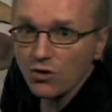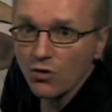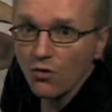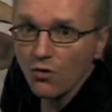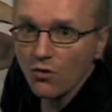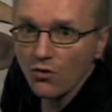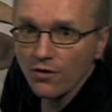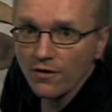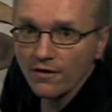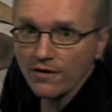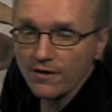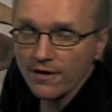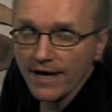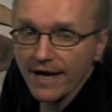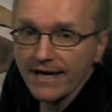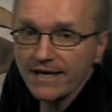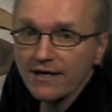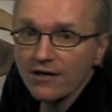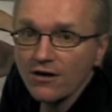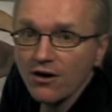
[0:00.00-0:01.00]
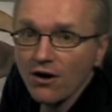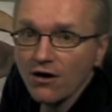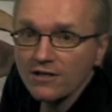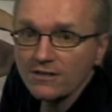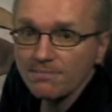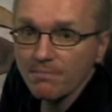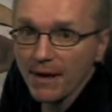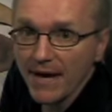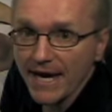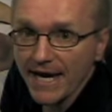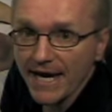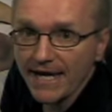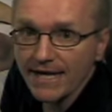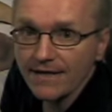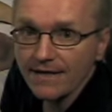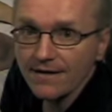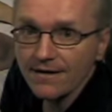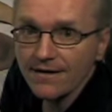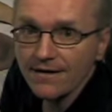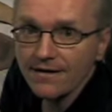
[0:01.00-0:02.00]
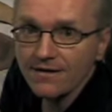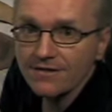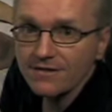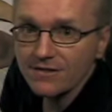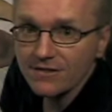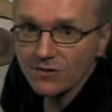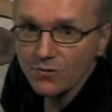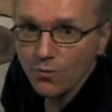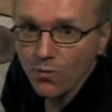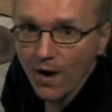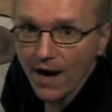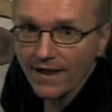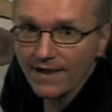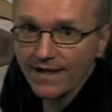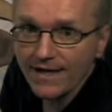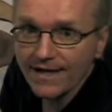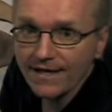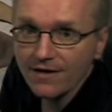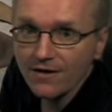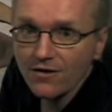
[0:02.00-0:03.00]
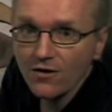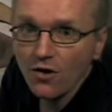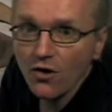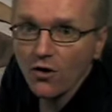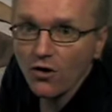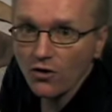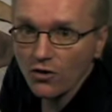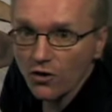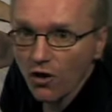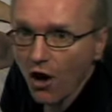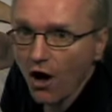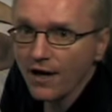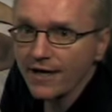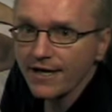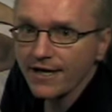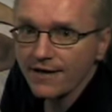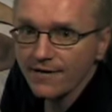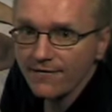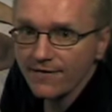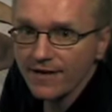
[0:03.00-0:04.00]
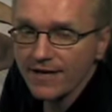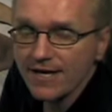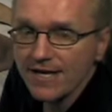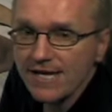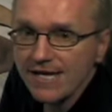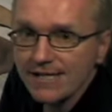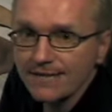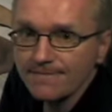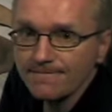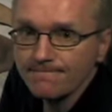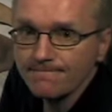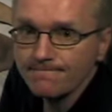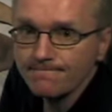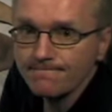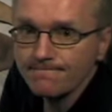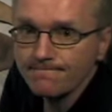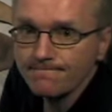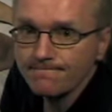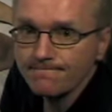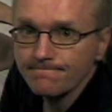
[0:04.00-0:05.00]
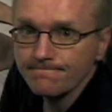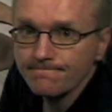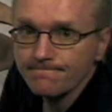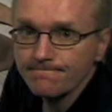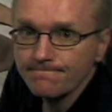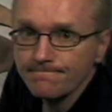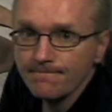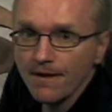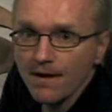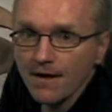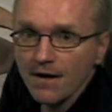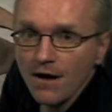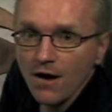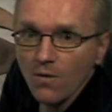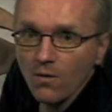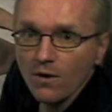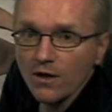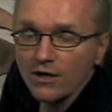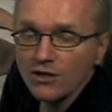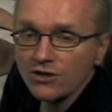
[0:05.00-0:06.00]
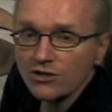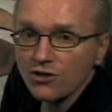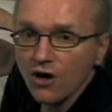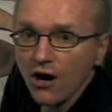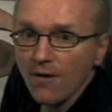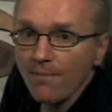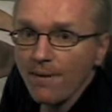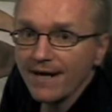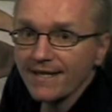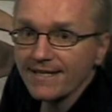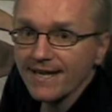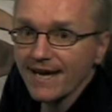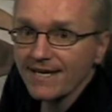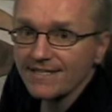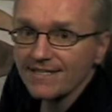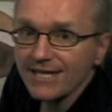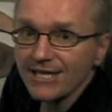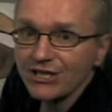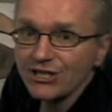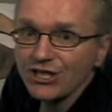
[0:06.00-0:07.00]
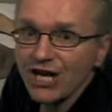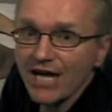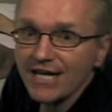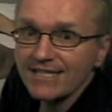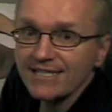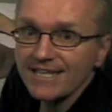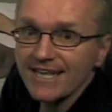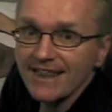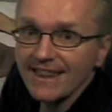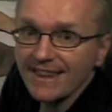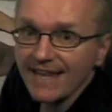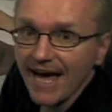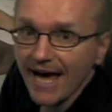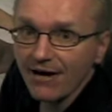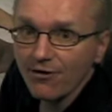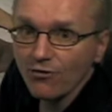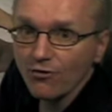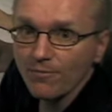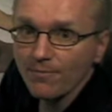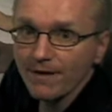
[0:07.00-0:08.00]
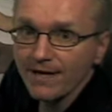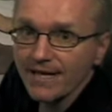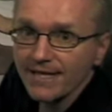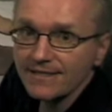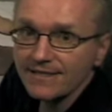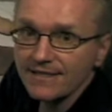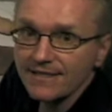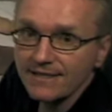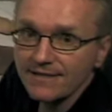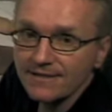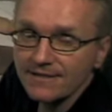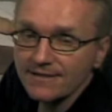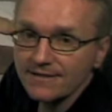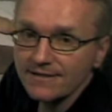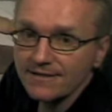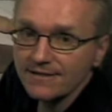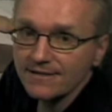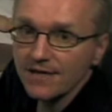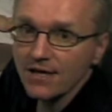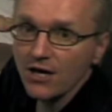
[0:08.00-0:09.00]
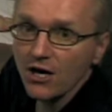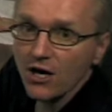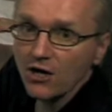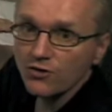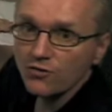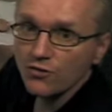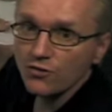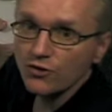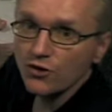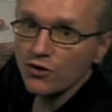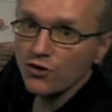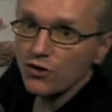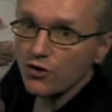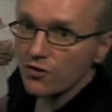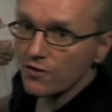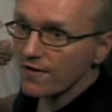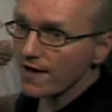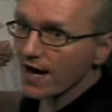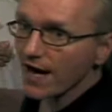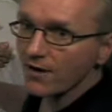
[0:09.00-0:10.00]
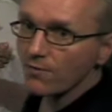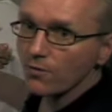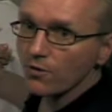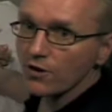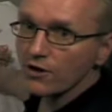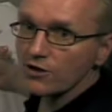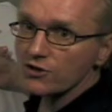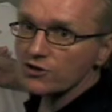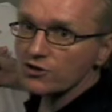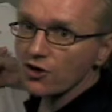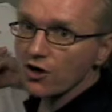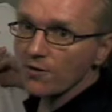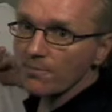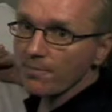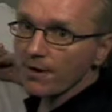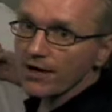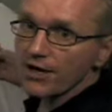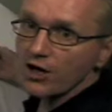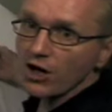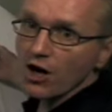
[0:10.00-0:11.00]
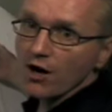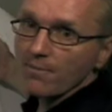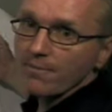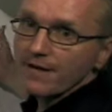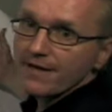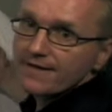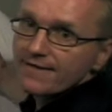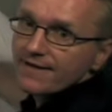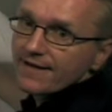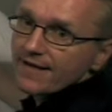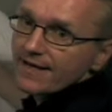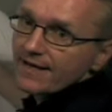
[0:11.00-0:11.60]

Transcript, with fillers: torn, it can cause pain, swelling, or locking of the knee. We're going to start by testing Jen's lateral meniscus. So to do that, we're going to start by cupping the